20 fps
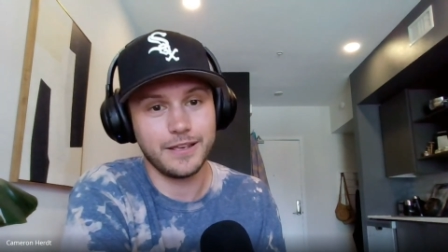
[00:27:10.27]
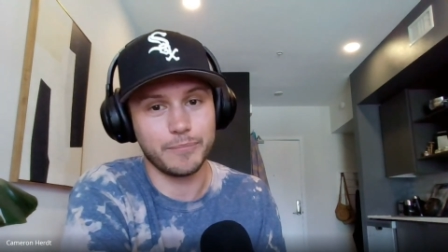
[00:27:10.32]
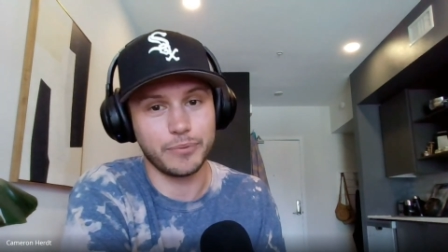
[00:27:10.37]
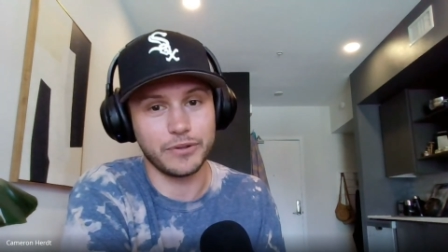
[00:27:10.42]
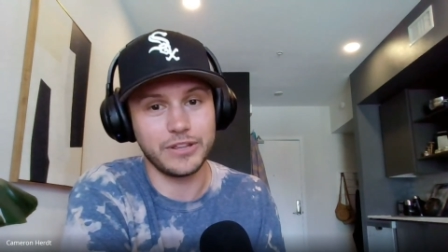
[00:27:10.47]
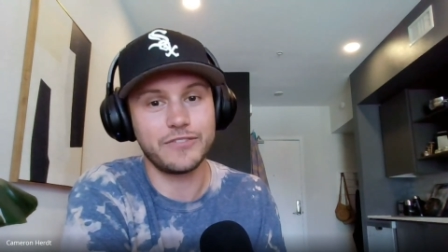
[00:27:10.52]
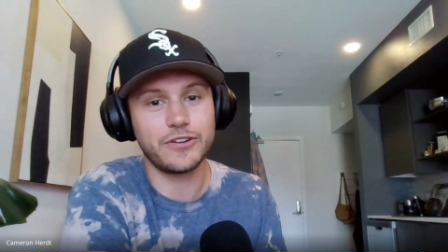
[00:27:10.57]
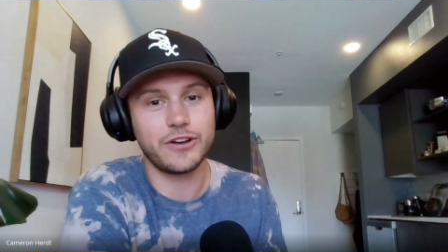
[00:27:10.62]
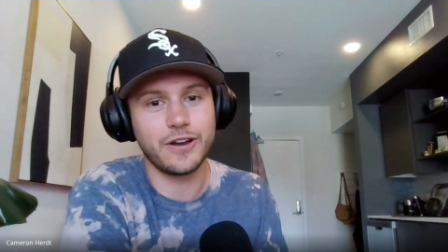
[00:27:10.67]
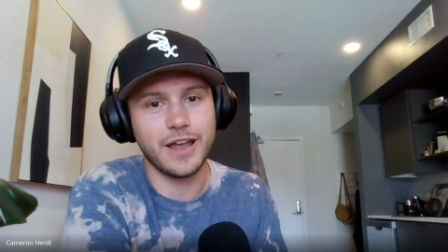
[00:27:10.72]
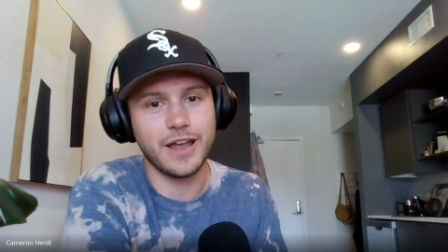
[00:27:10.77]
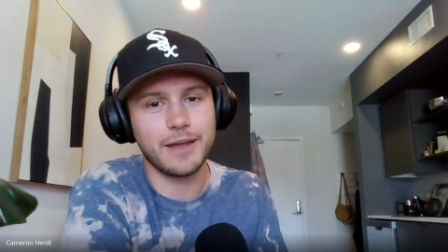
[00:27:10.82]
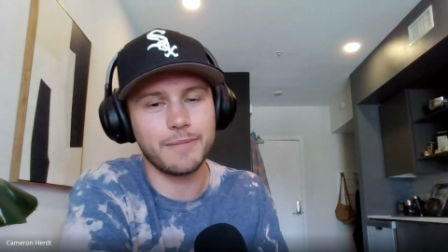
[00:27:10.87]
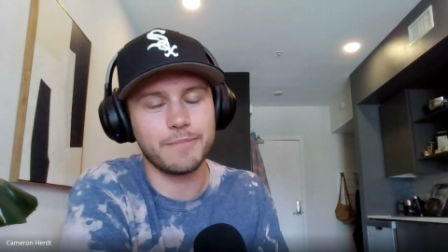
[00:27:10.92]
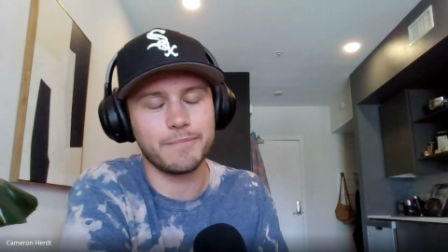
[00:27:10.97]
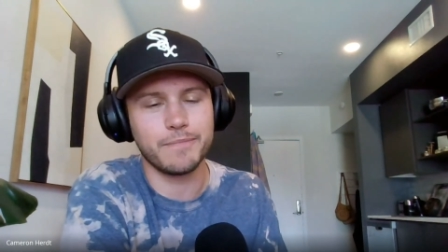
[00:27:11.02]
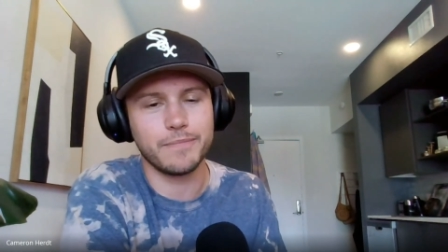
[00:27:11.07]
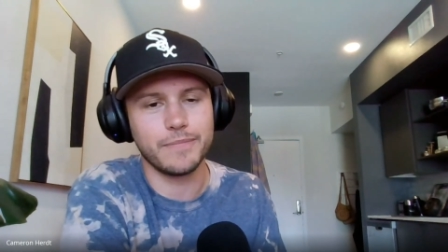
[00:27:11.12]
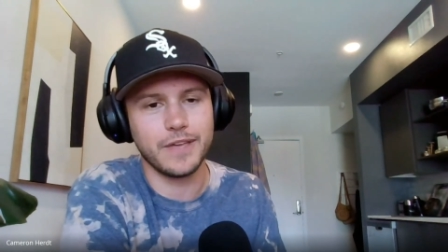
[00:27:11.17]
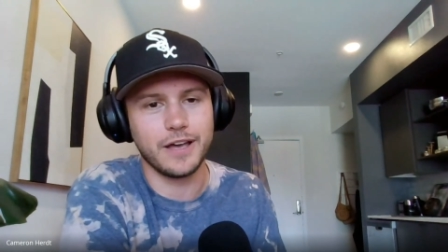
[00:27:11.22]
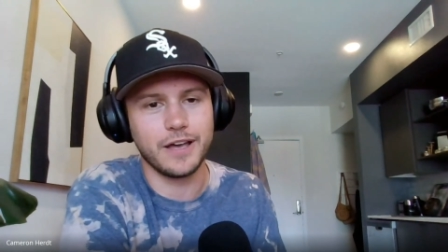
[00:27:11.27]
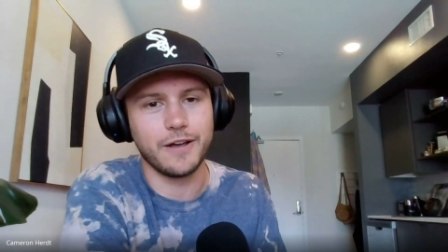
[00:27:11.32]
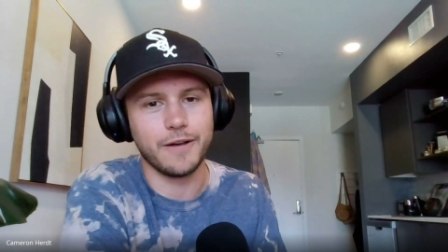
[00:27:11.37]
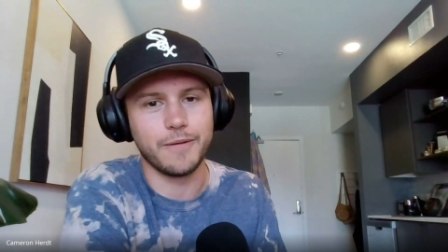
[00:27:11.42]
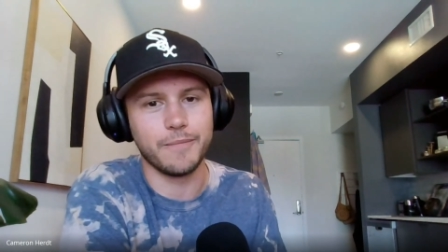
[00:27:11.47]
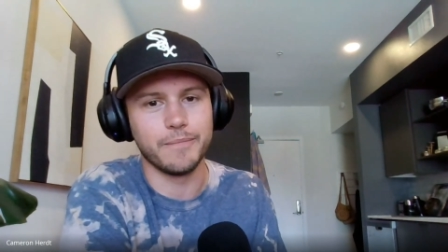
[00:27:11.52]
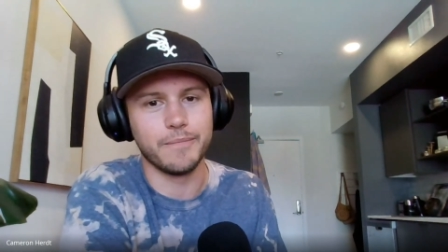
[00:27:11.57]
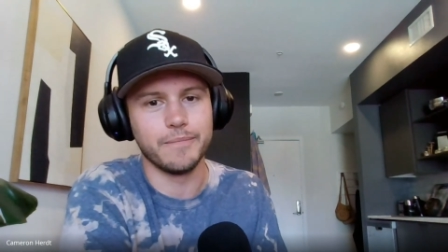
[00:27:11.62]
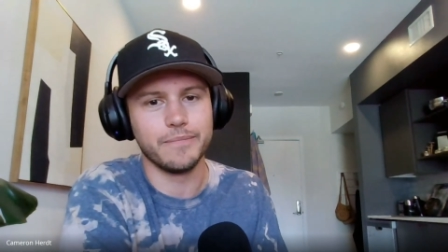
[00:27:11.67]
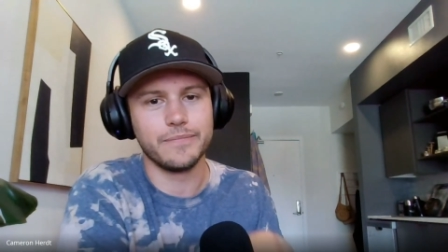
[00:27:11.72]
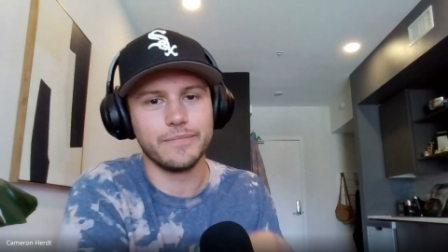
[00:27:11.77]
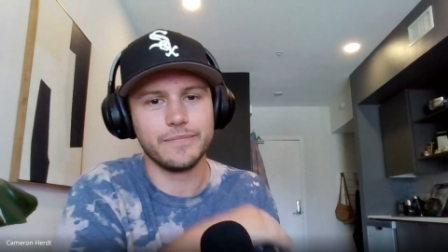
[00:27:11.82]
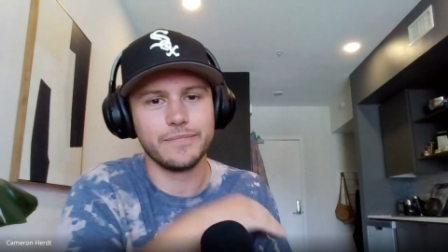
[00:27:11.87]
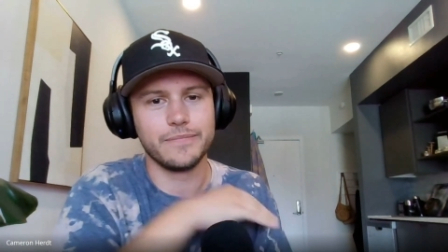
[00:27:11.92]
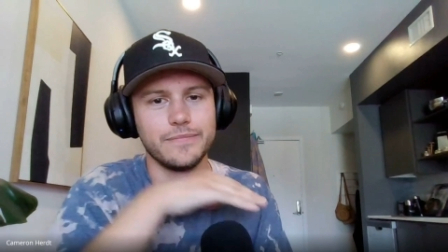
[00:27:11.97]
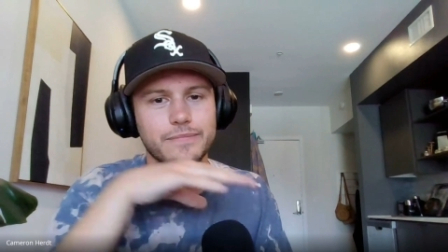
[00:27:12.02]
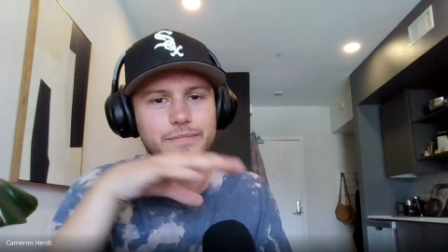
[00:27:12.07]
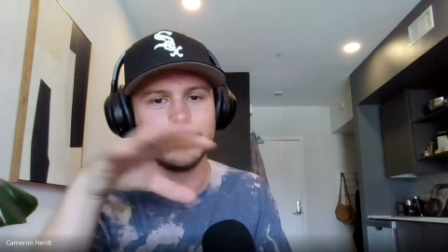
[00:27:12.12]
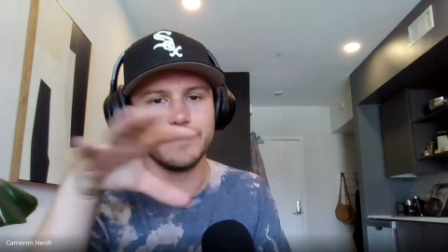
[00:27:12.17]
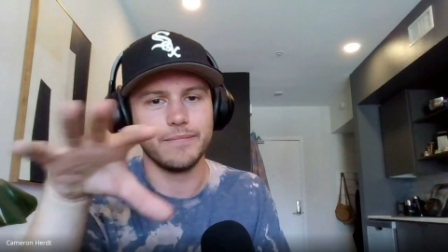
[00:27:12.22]
Believe it or not, um,
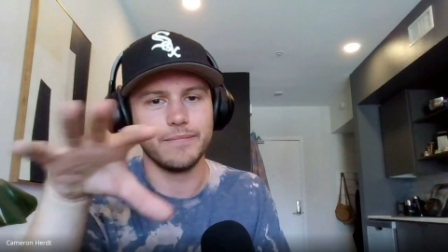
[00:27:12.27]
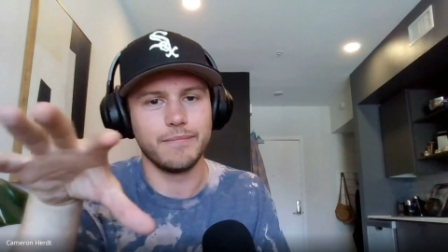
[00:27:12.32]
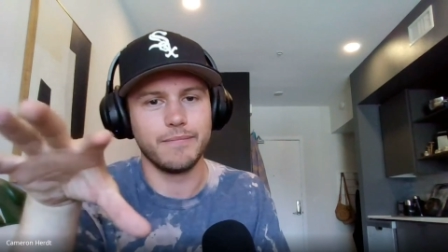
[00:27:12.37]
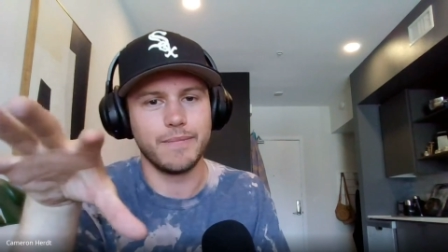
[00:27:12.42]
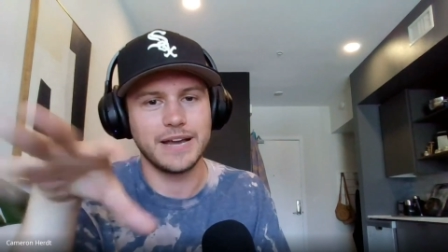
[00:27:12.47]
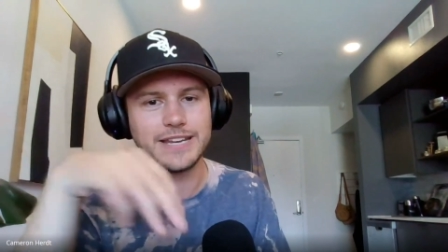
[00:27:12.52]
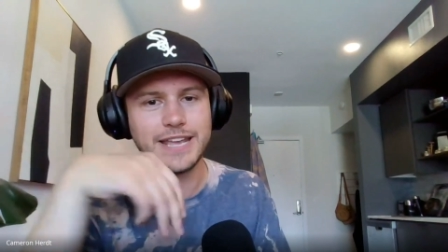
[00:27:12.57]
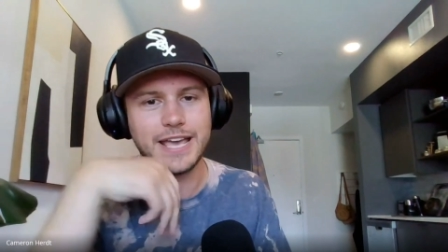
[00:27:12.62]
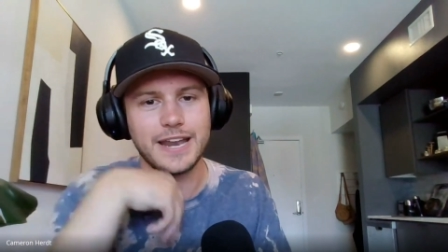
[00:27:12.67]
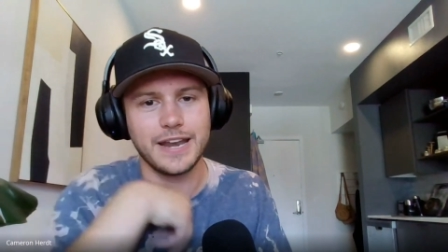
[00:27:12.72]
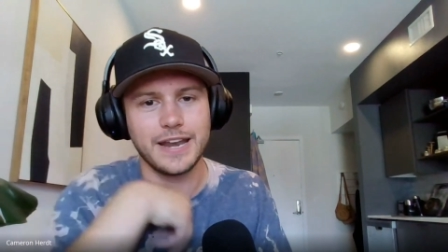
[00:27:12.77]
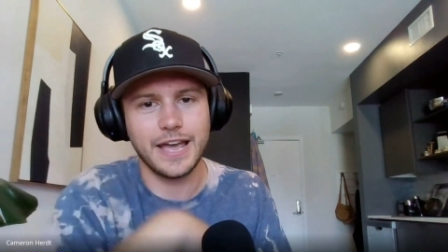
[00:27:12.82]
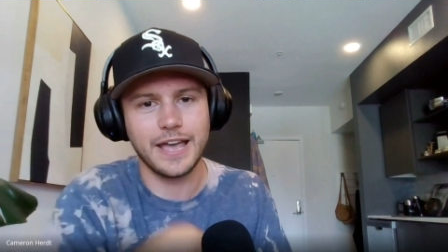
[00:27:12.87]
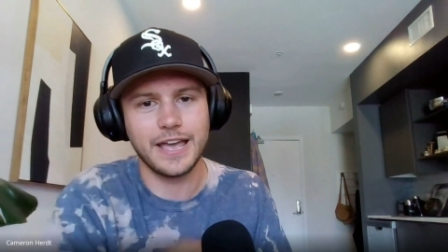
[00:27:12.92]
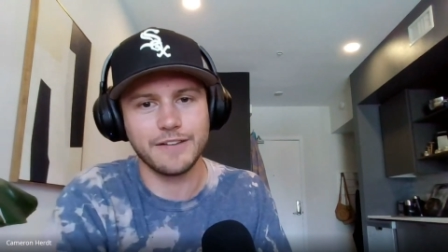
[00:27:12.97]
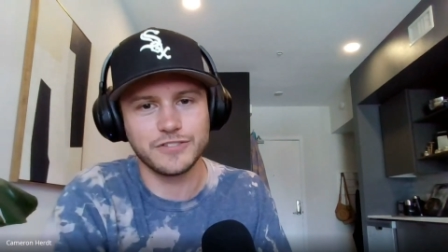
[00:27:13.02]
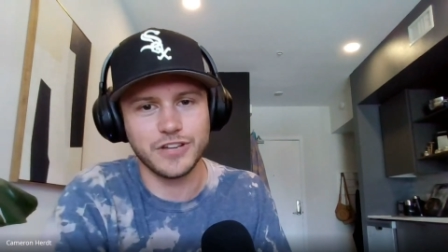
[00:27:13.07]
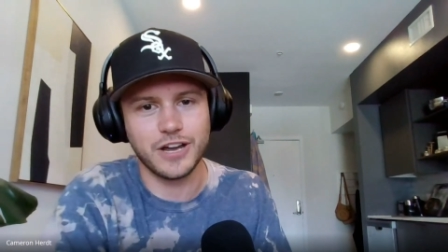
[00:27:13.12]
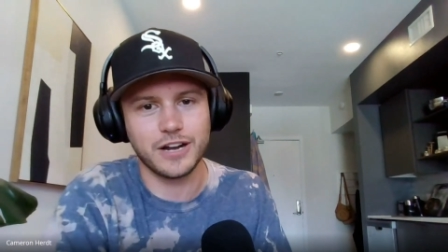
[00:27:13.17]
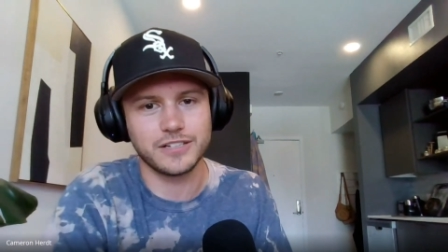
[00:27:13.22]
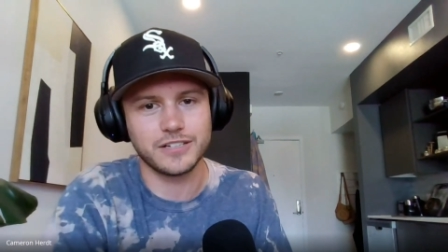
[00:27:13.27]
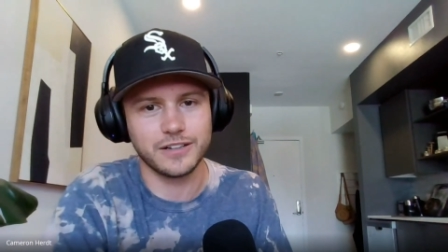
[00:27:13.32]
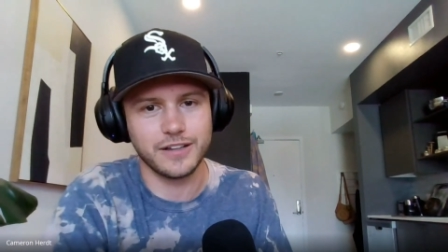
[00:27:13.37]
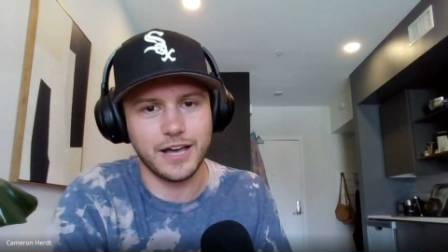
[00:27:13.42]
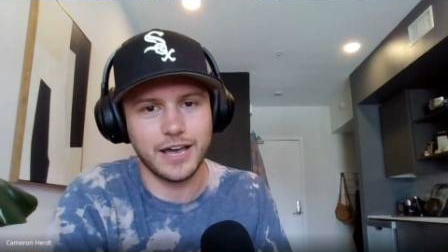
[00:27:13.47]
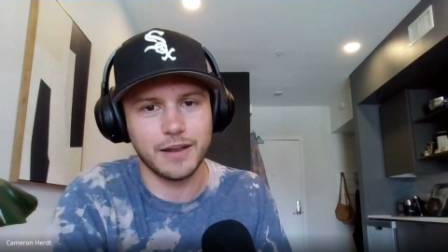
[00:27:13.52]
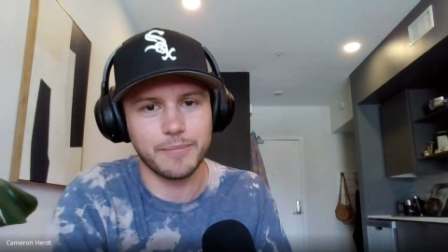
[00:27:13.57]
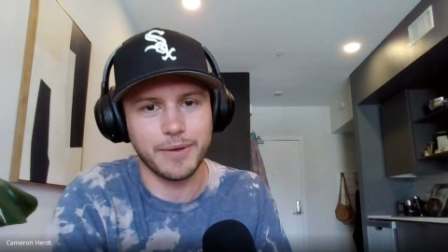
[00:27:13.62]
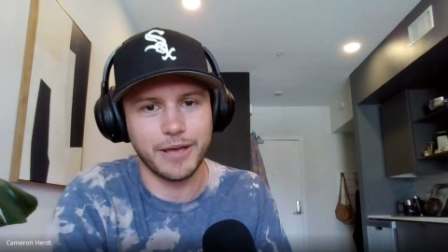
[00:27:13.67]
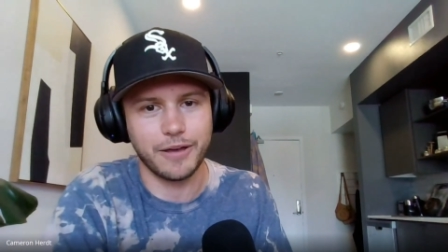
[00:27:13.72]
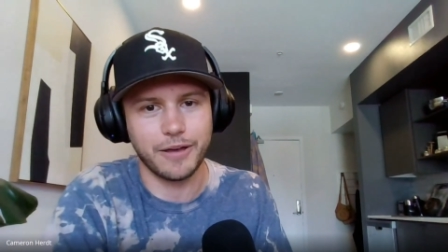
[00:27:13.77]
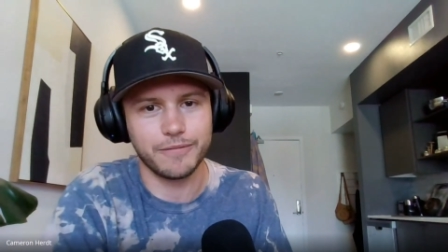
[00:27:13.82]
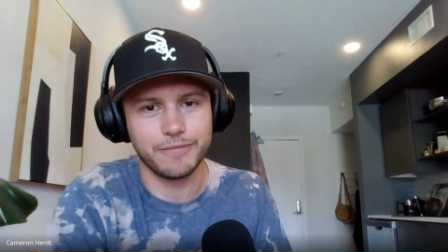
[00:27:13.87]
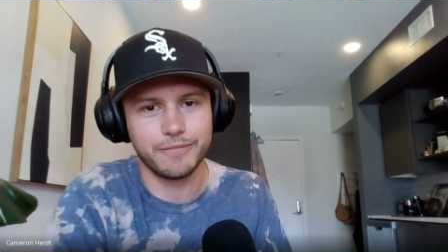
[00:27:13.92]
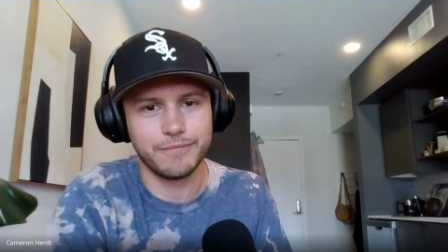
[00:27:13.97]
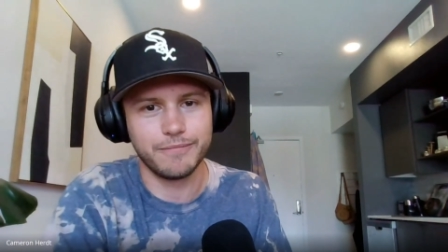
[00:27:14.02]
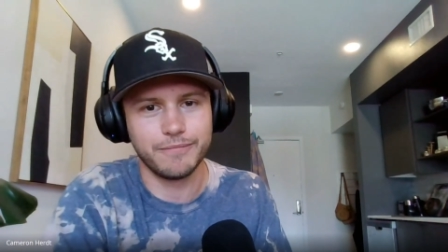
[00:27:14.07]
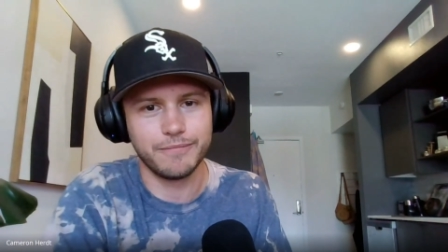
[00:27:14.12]
my dad and I have talked a lot about